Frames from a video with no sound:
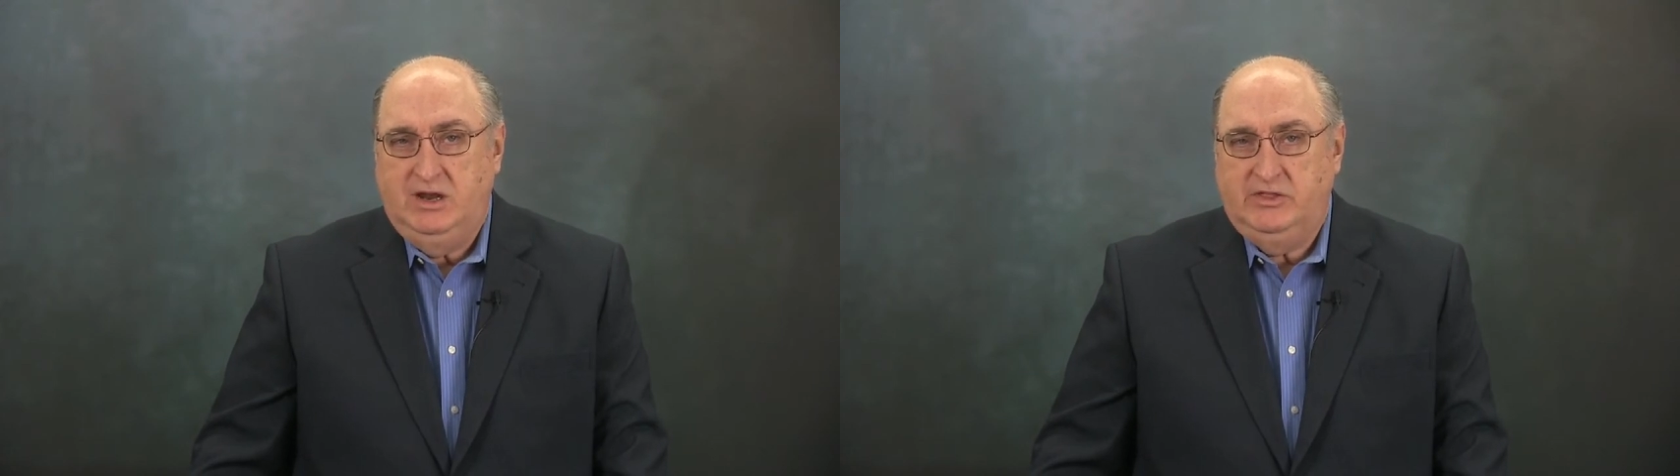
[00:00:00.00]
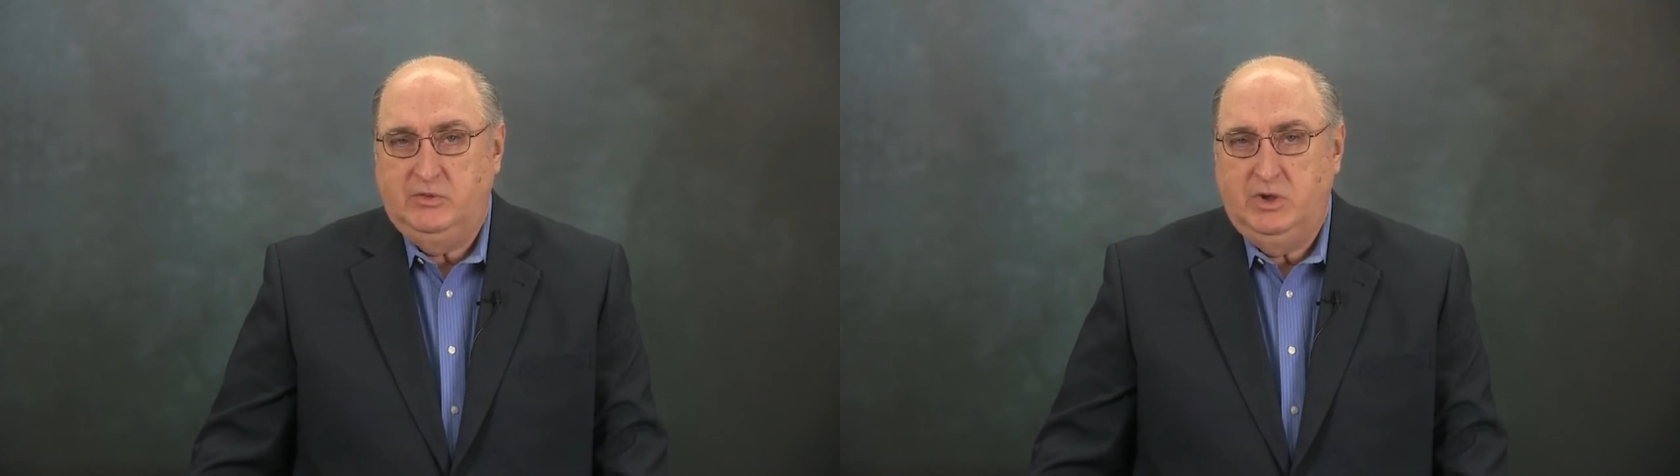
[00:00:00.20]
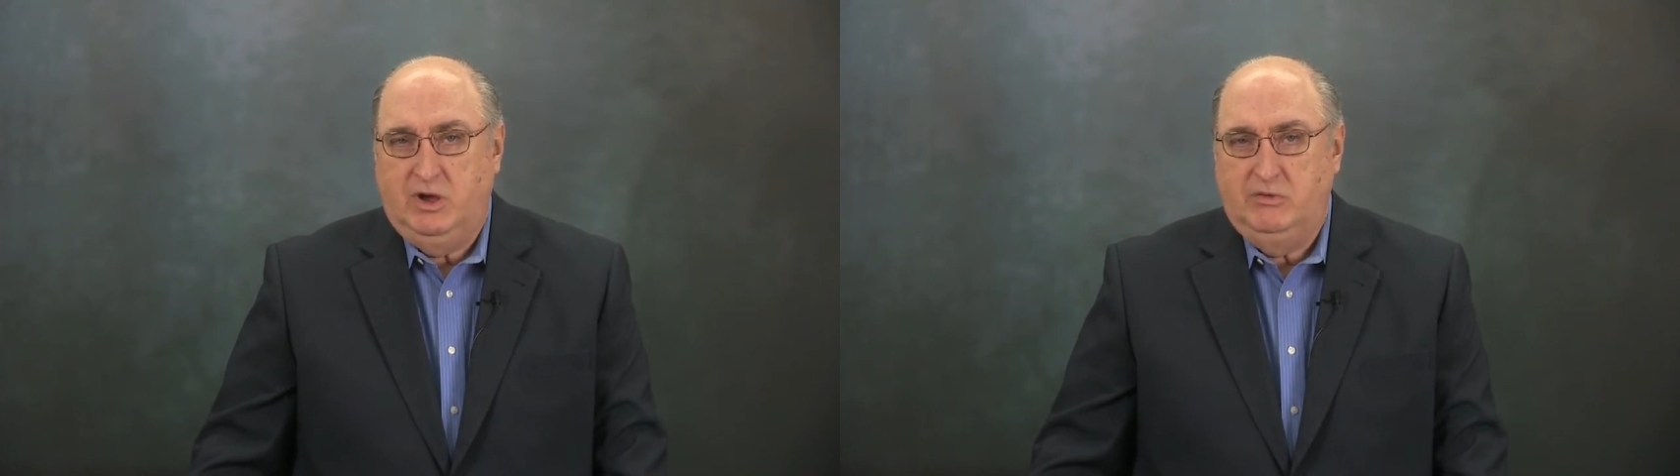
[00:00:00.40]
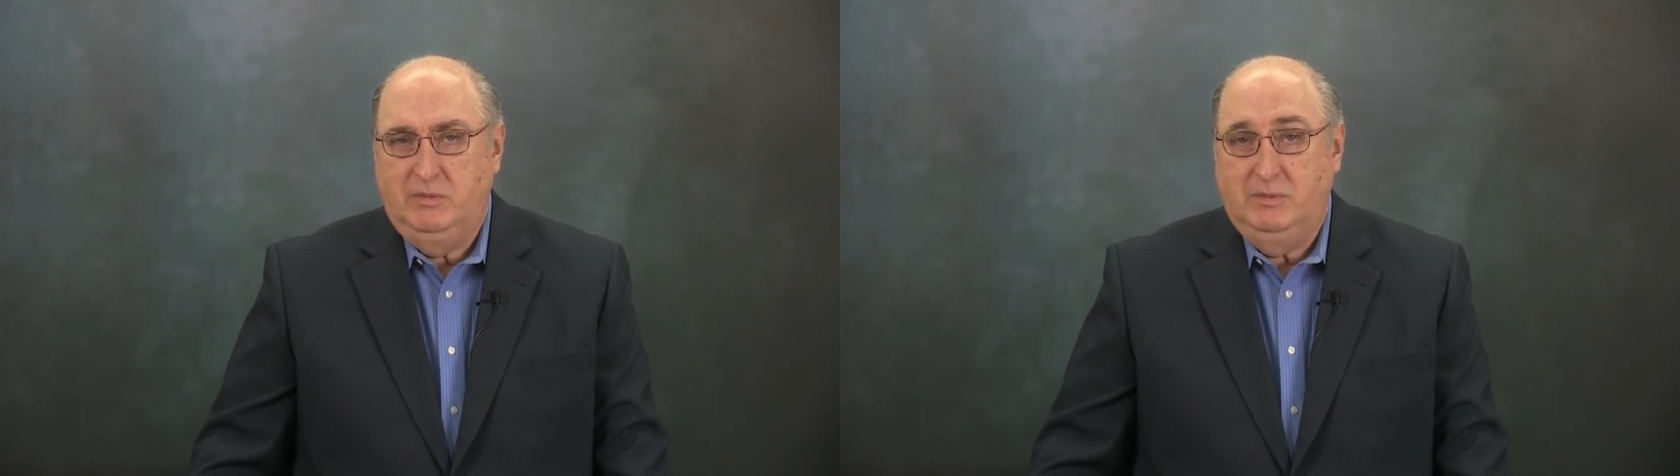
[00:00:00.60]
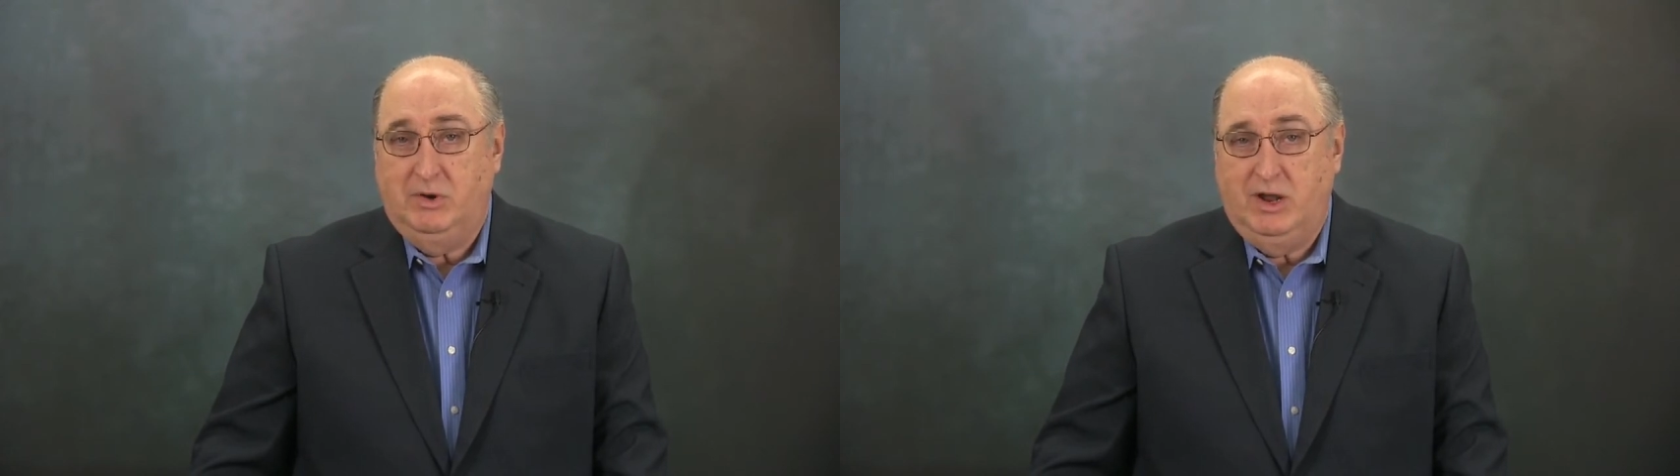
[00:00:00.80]
I think we all
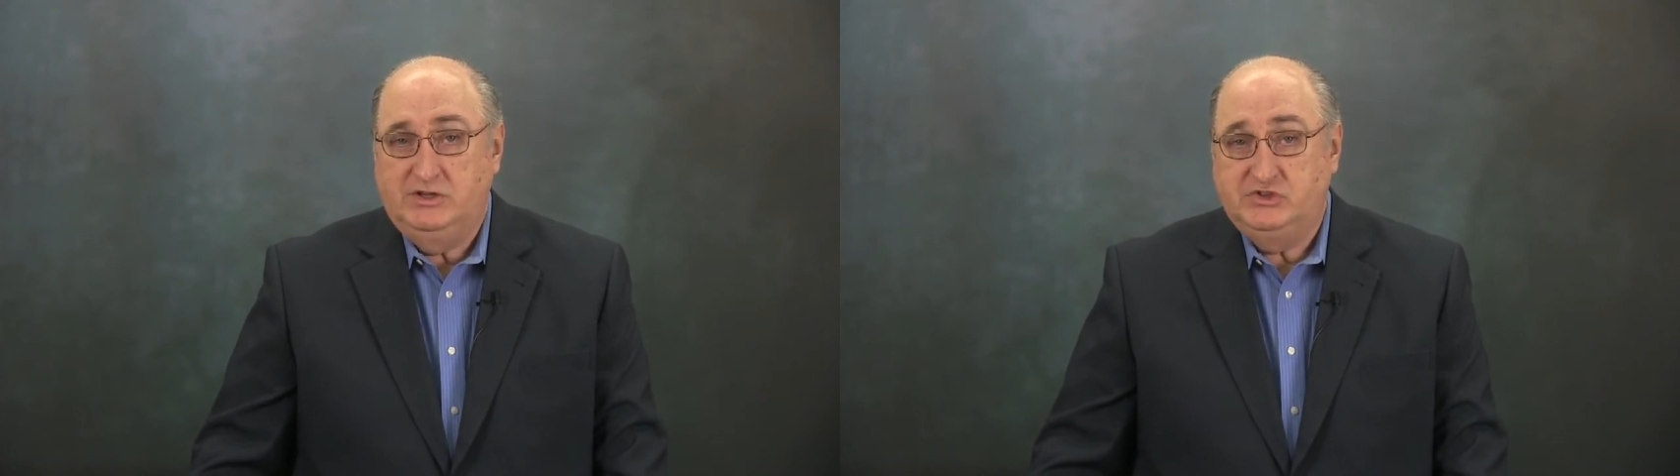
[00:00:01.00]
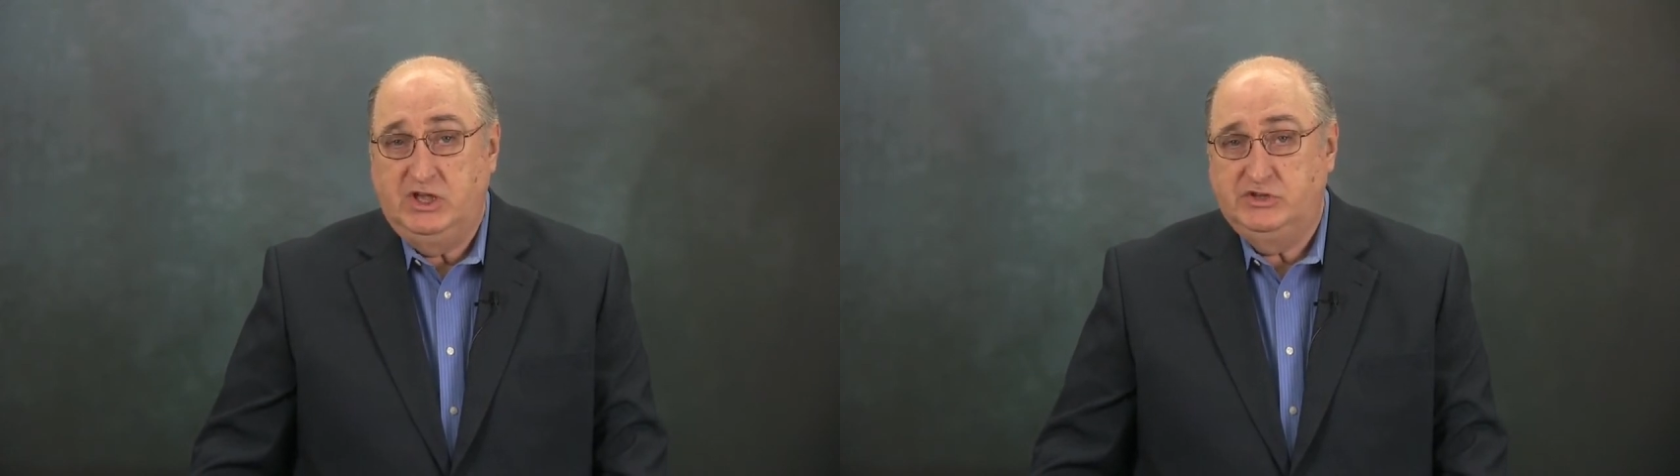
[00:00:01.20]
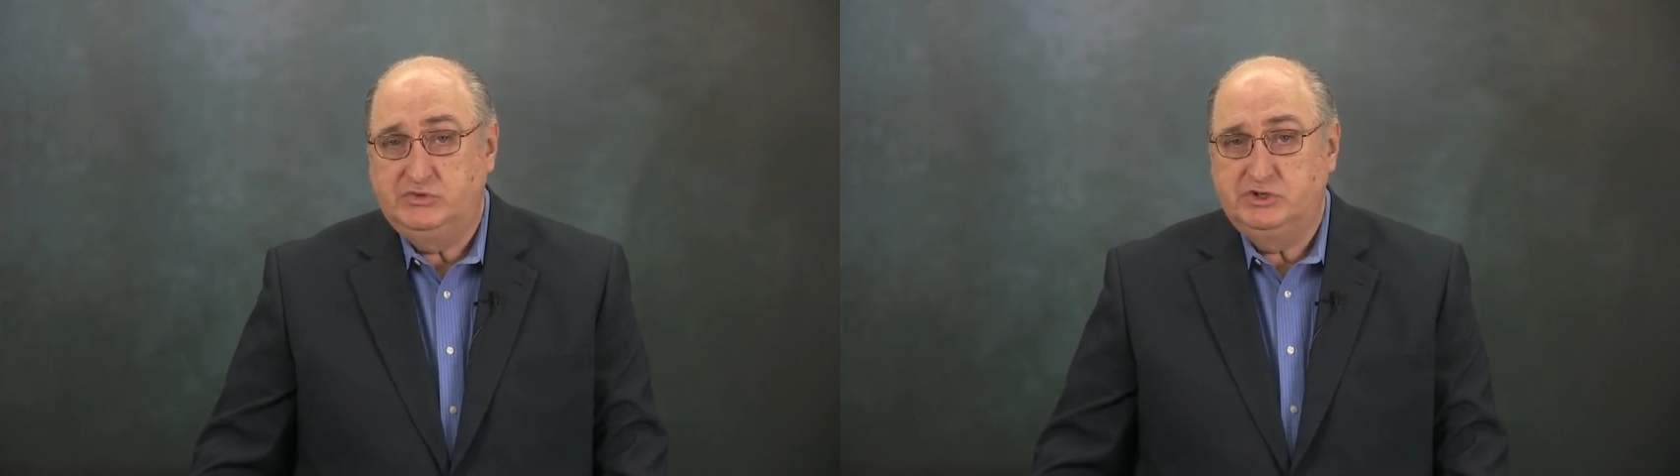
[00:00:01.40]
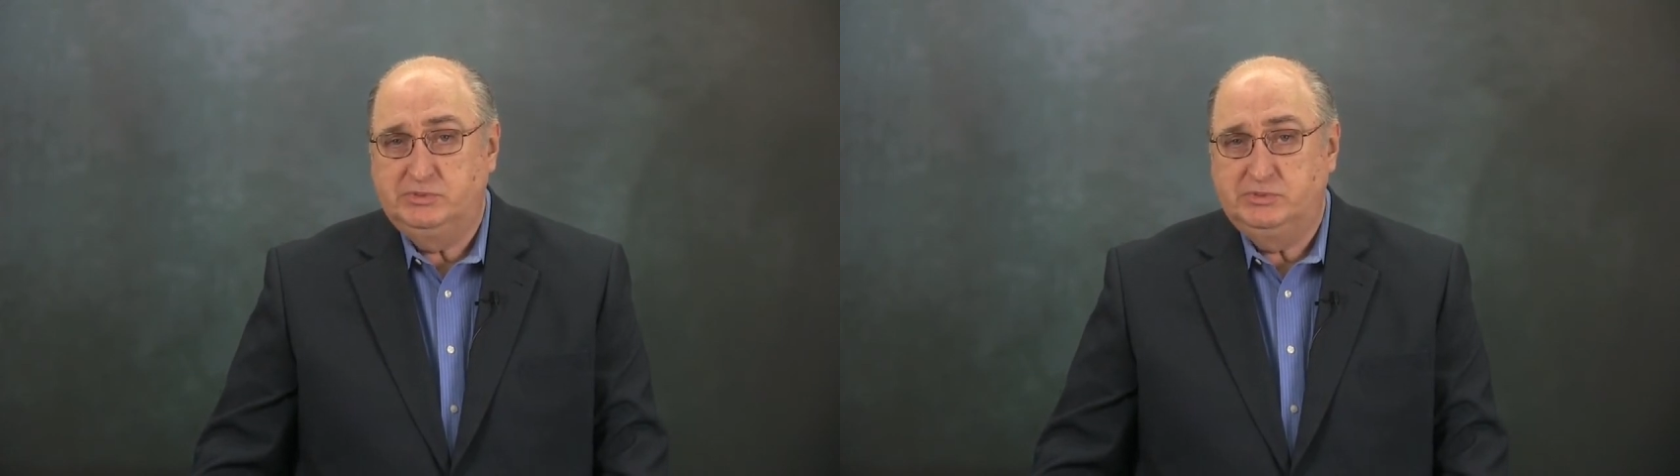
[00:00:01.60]
remember Isaiah's